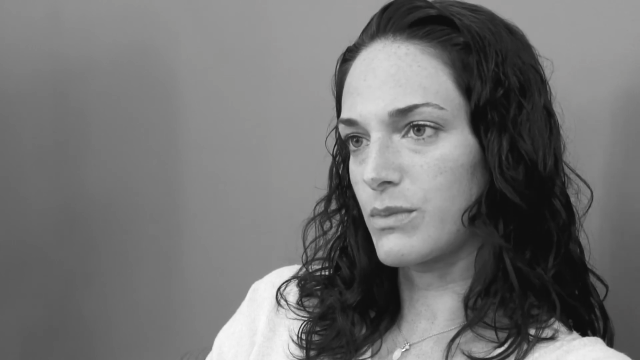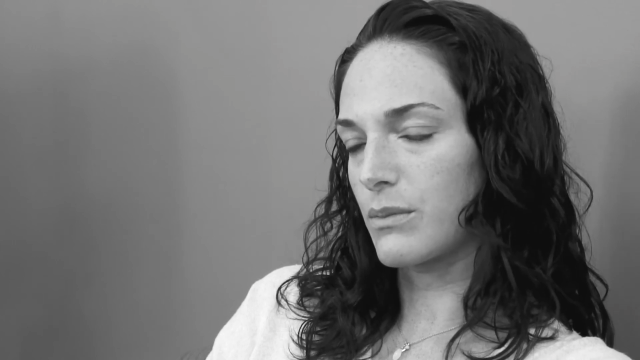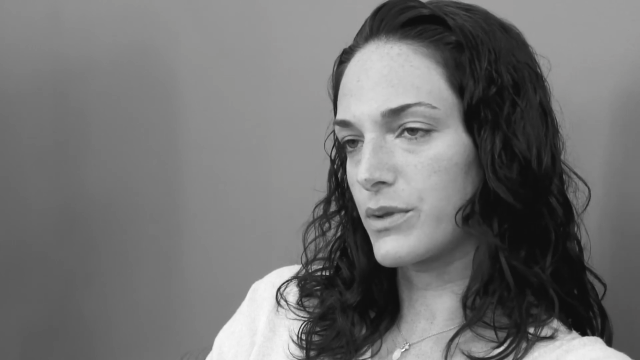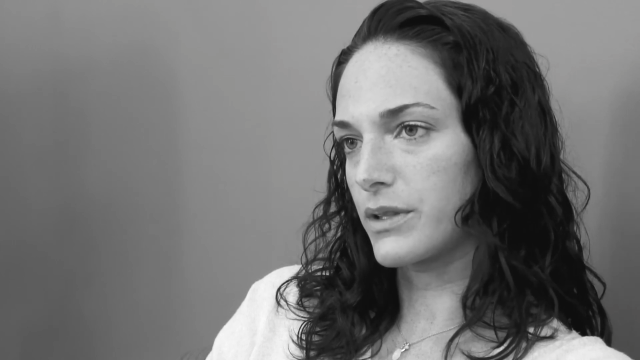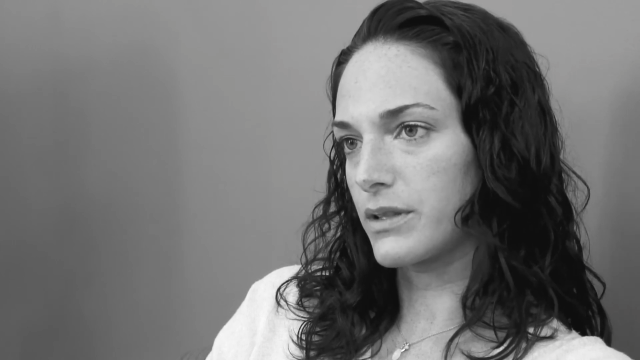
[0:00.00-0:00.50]

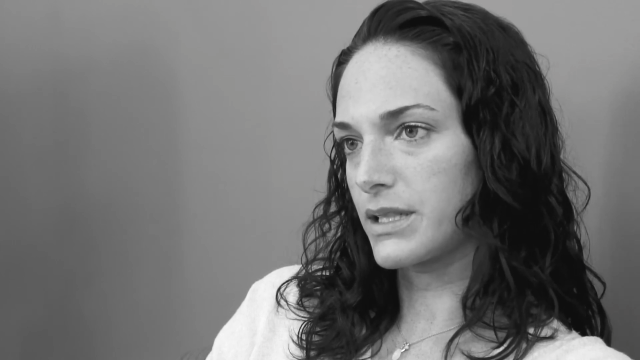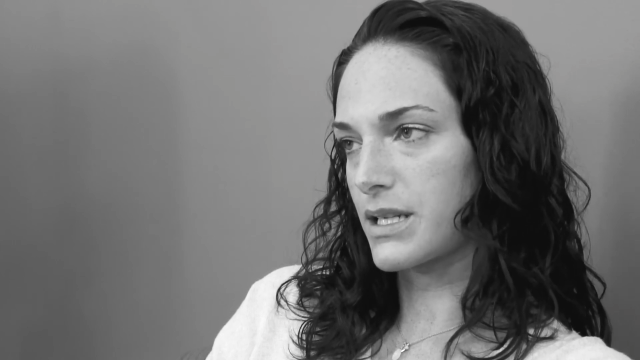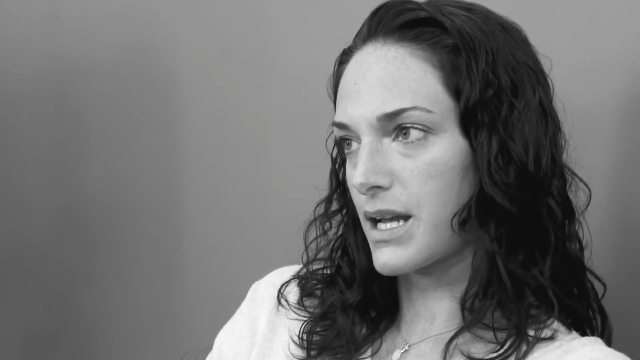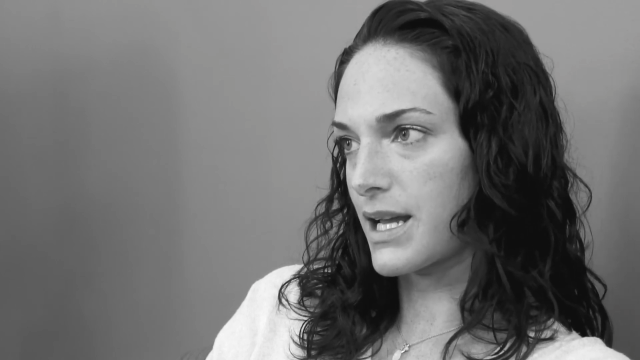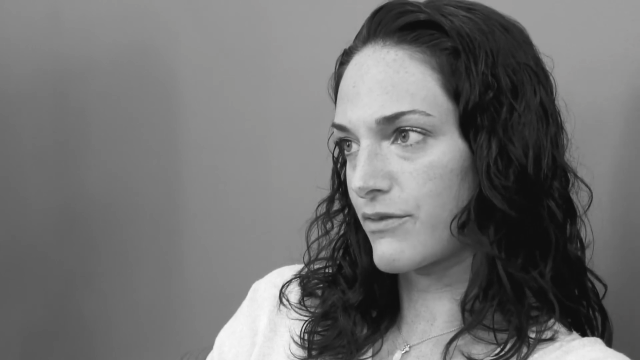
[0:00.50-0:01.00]
member and
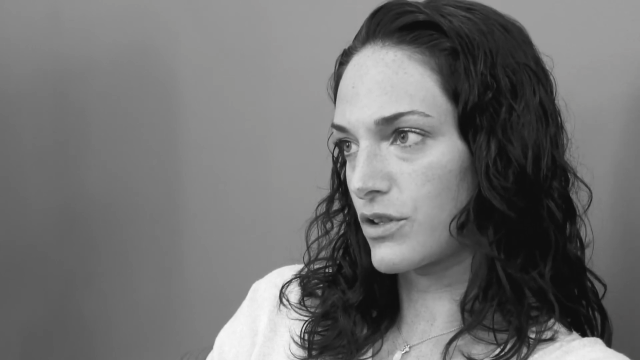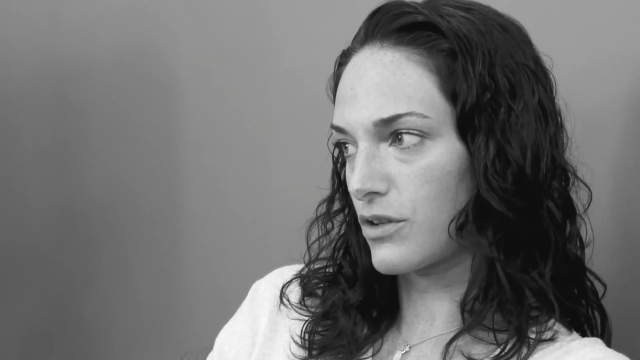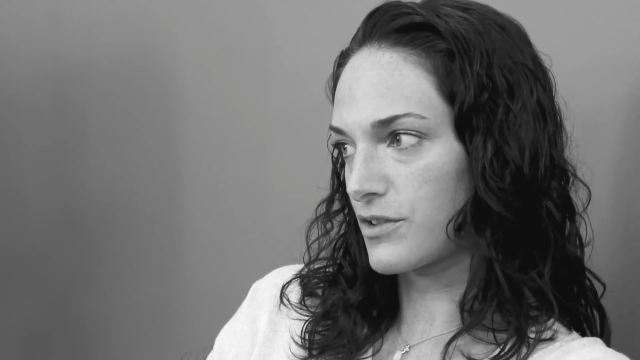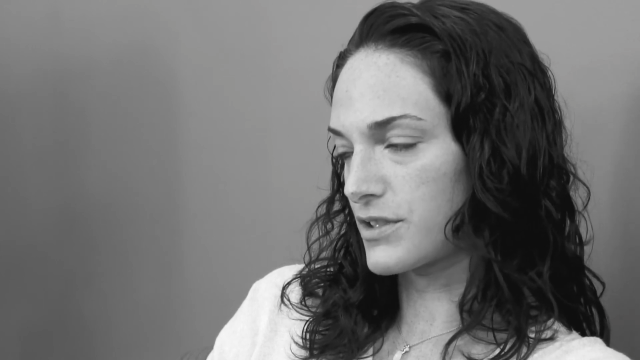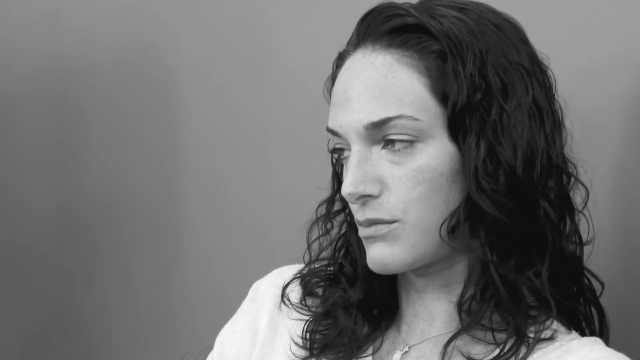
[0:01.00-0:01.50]
not have it
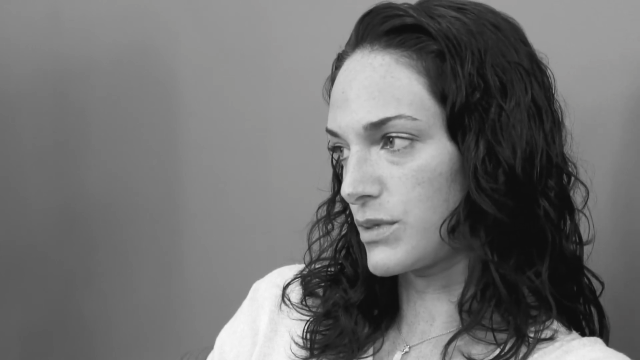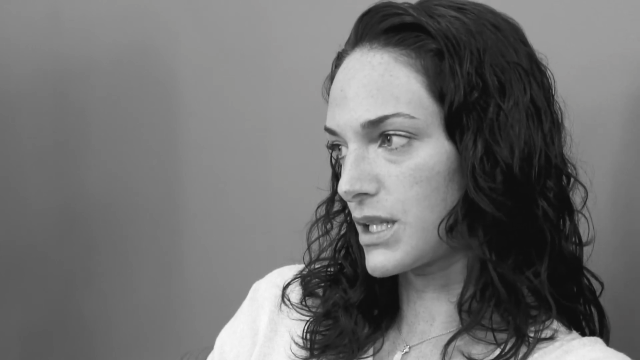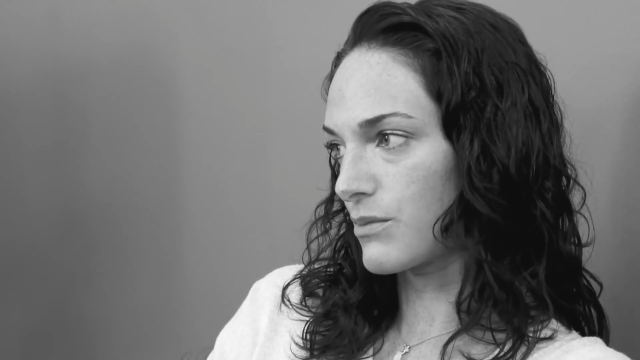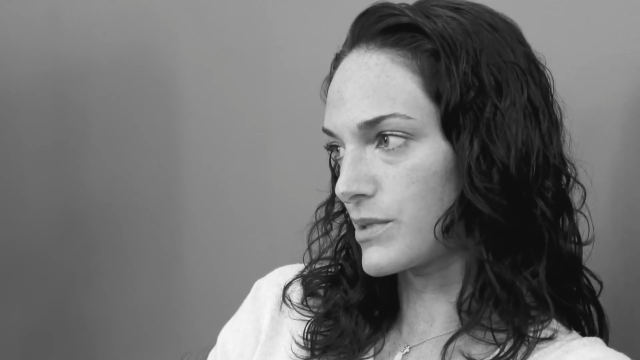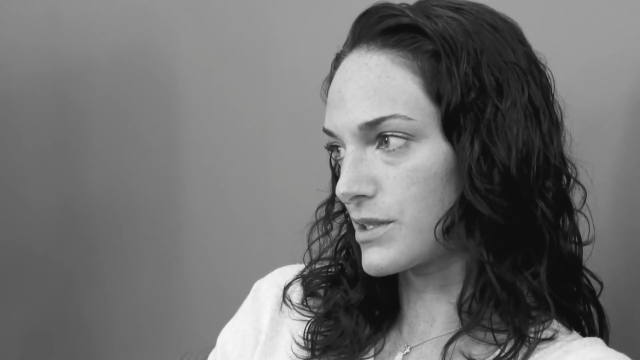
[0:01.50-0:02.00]
all of a sudden
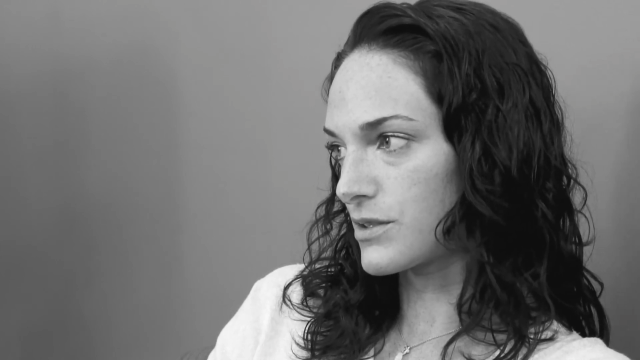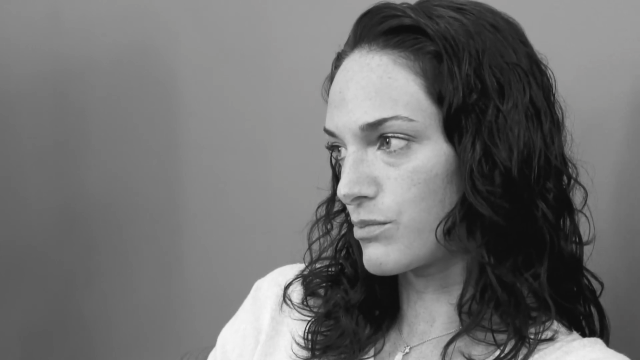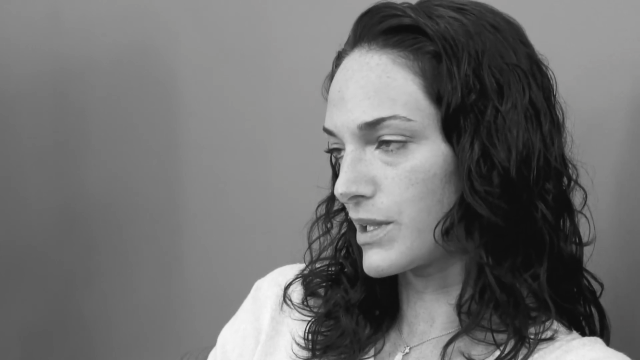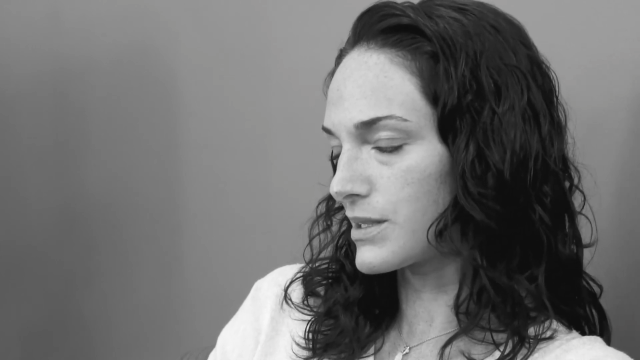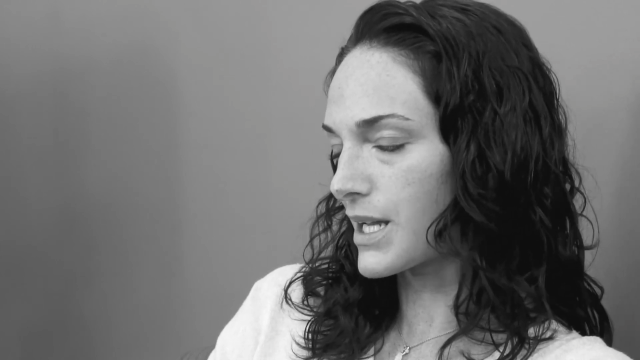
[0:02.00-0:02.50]
become this
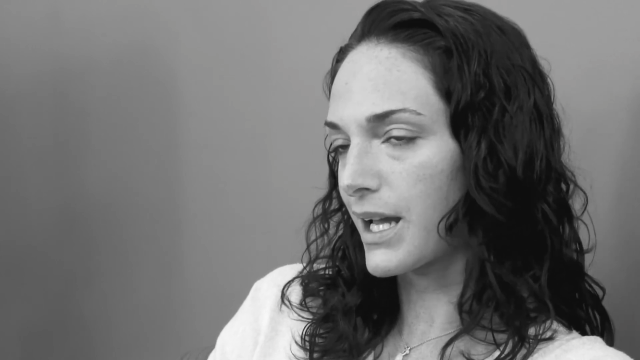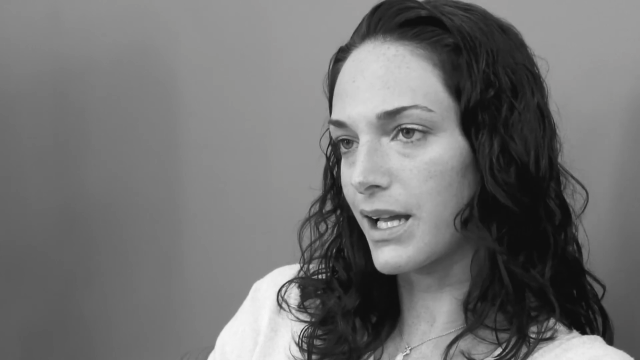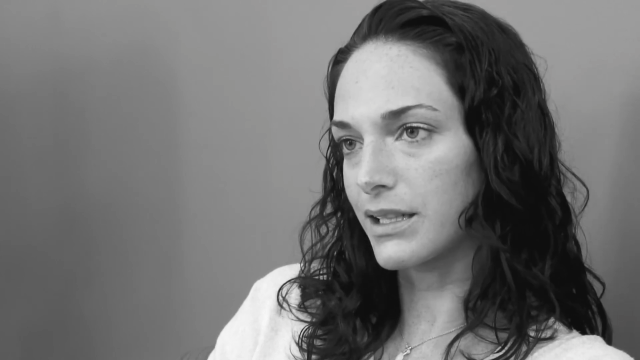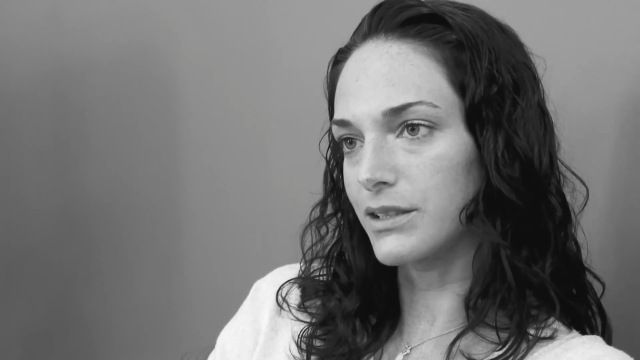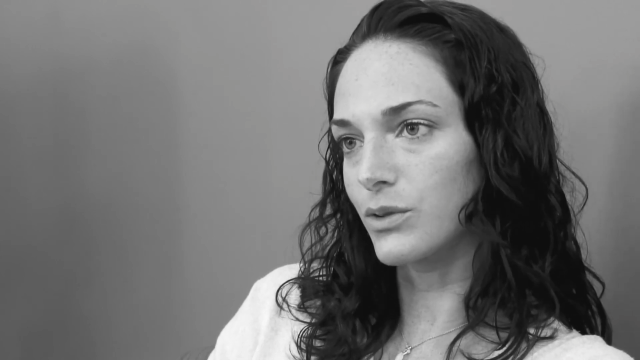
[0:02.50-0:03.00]
big
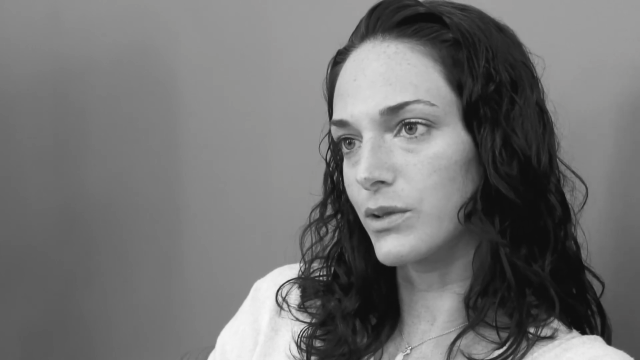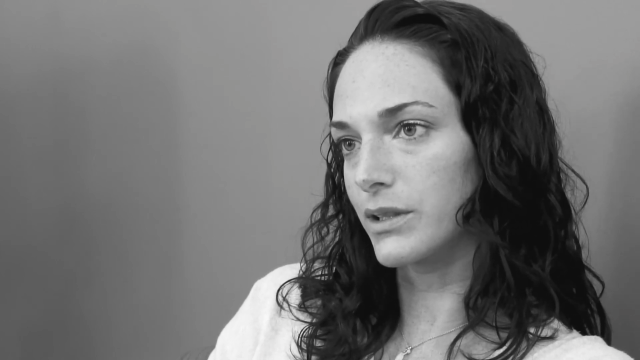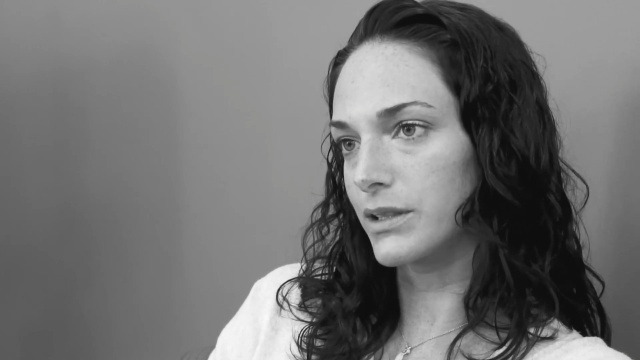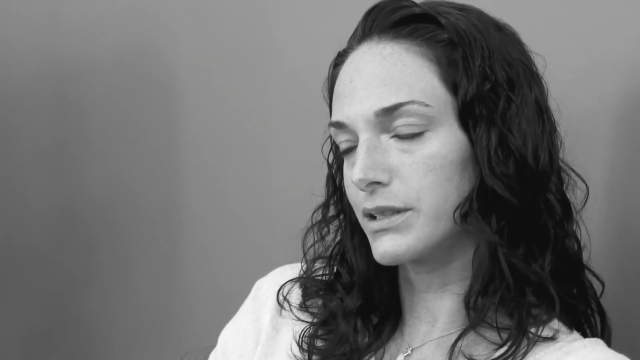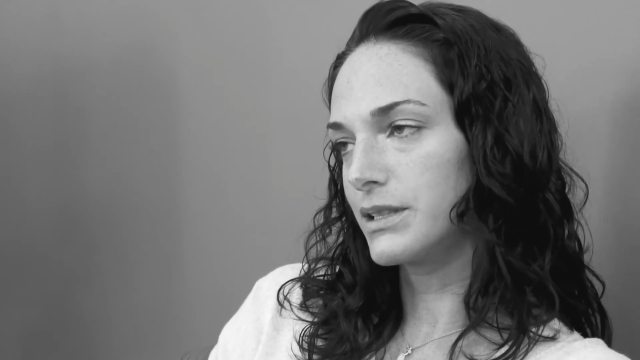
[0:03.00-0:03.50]
attack
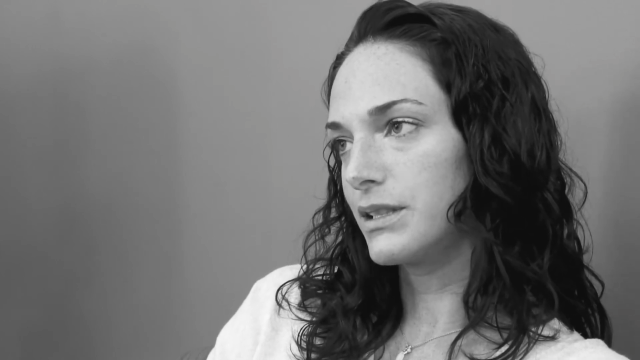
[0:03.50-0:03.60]
or